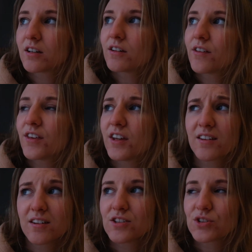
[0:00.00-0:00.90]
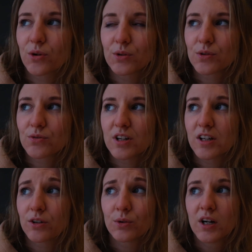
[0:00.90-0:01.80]
uh, thing that is going on right
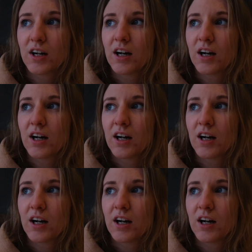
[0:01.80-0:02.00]
now